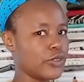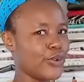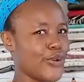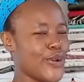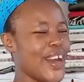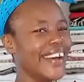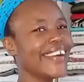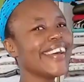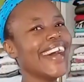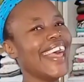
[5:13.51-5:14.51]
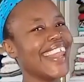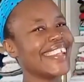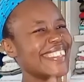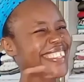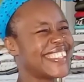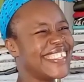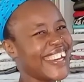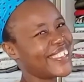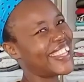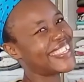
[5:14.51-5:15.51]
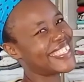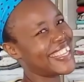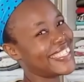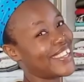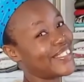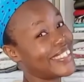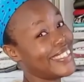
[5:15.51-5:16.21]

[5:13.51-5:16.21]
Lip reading: So let's just see how that turns out.